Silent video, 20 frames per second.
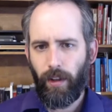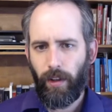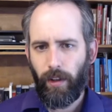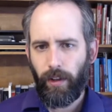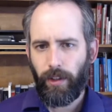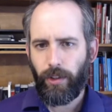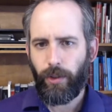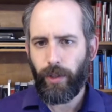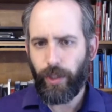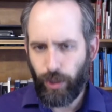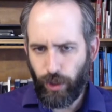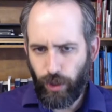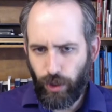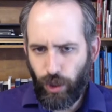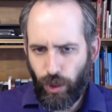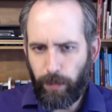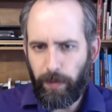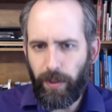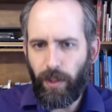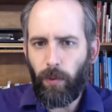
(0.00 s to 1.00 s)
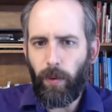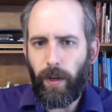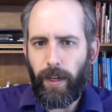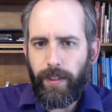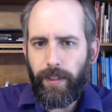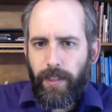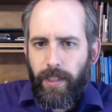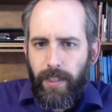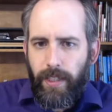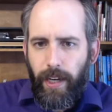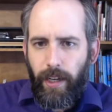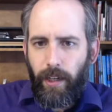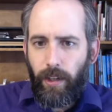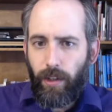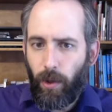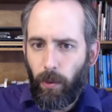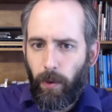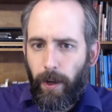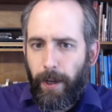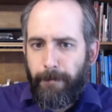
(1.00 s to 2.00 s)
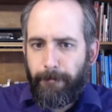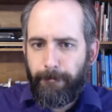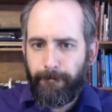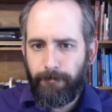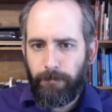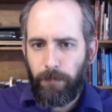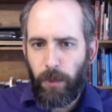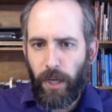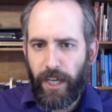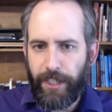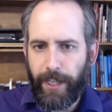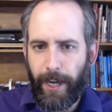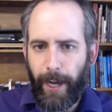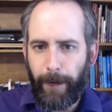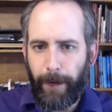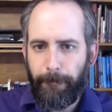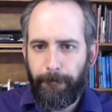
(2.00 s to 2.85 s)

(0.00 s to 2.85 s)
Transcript: Christians should be the ones to say, you know what? Praise God.